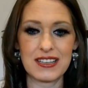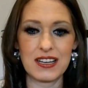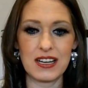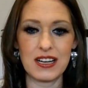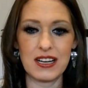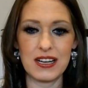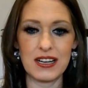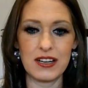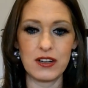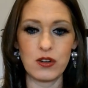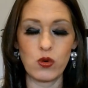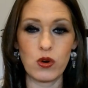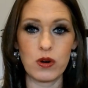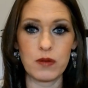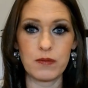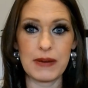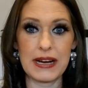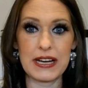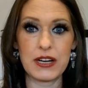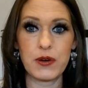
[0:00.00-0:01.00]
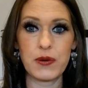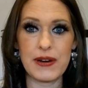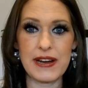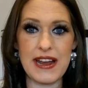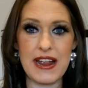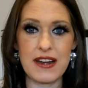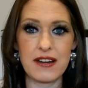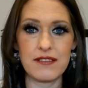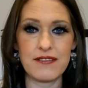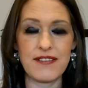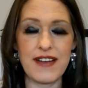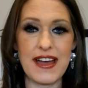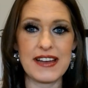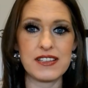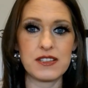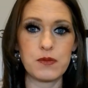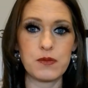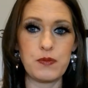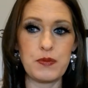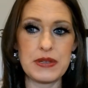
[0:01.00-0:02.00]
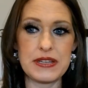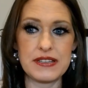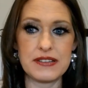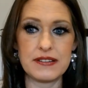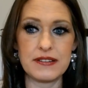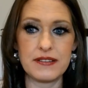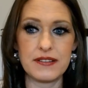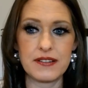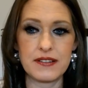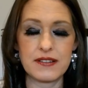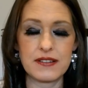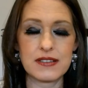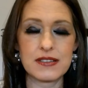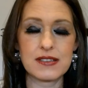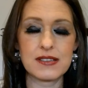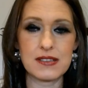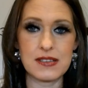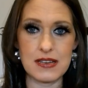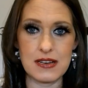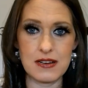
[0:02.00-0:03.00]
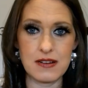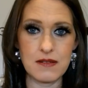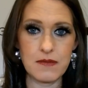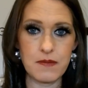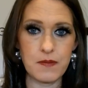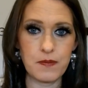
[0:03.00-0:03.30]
or my creative has been seen.